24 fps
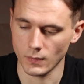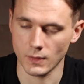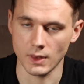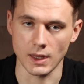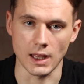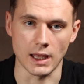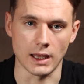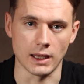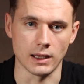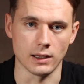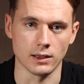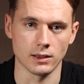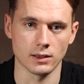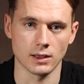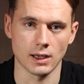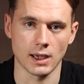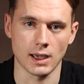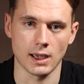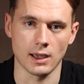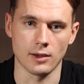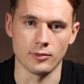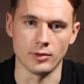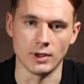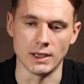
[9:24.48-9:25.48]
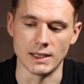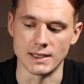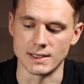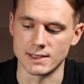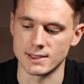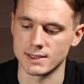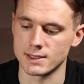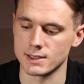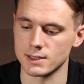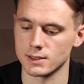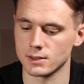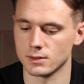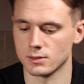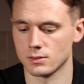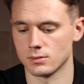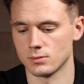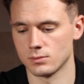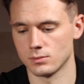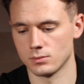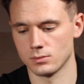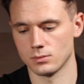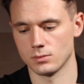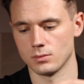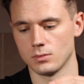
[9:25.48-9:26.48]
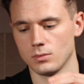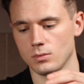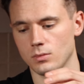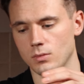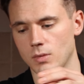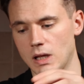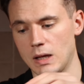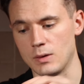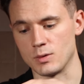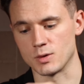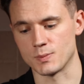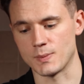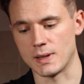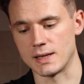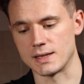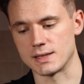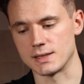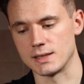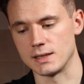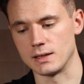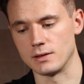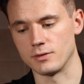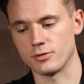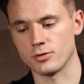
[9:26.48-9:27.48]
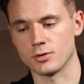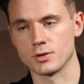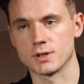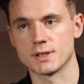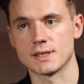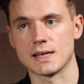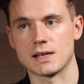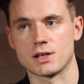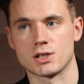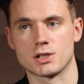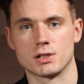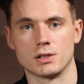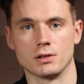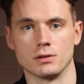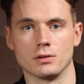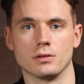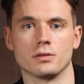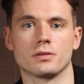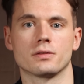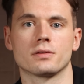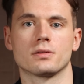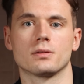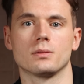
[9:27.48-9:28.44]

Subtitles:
they released, it was basically the front section of